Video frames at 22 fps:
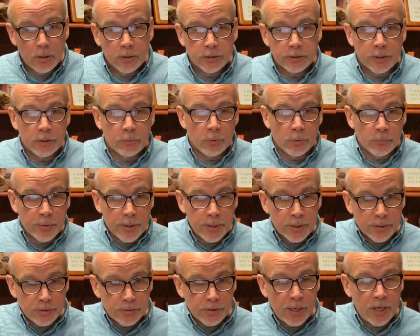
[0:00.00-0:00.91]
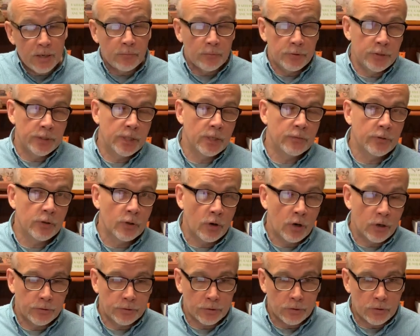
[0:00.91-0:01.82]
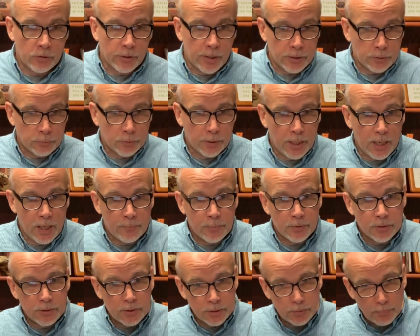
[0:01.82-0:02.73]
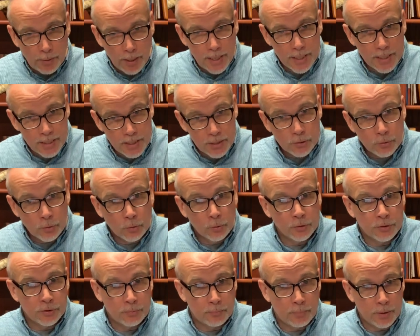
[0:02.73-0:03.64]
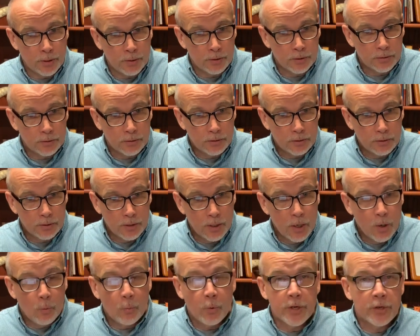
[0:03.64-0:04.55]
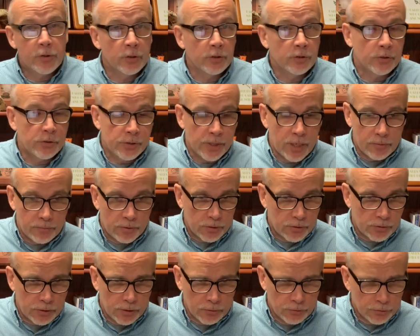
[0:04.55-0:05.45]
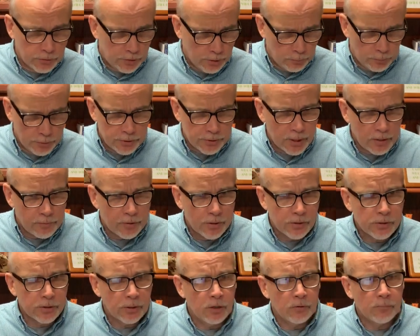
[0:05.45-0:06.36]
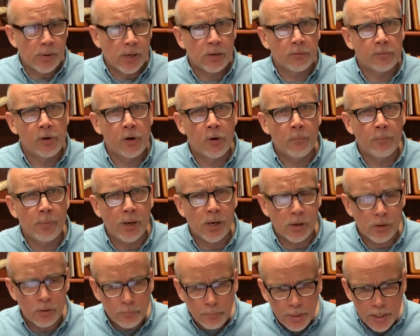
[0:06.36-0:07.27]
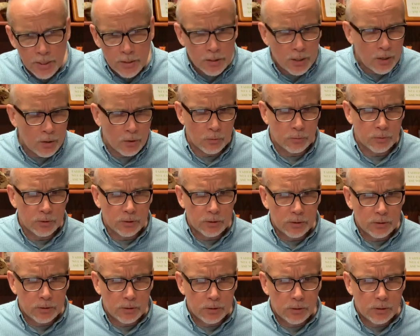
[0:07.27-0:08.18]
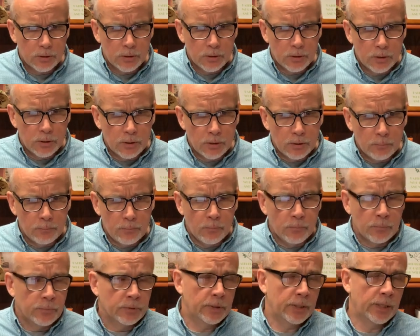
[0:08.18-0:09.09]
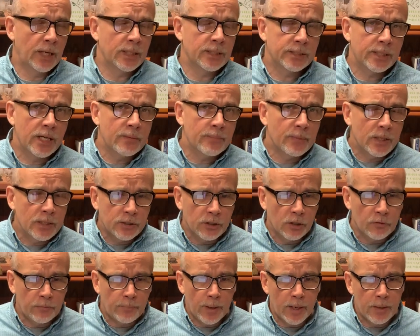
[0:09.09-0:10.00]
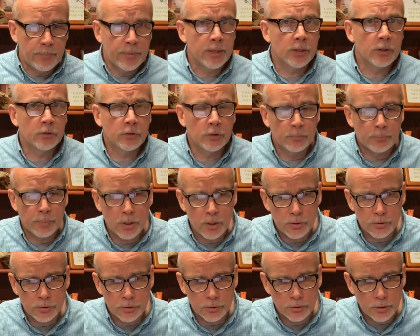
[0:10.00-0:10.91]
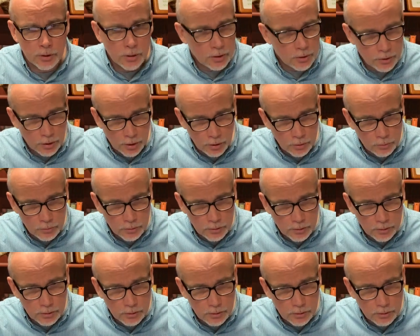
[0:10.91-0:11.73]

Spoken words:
See, when we get saved, when you give your heart to Christ, what happens? It's by His Holy Spirit. We couldn't save ourselves. Did we save ourselves by our own power or might? No. Can I save myself by being a good person? No.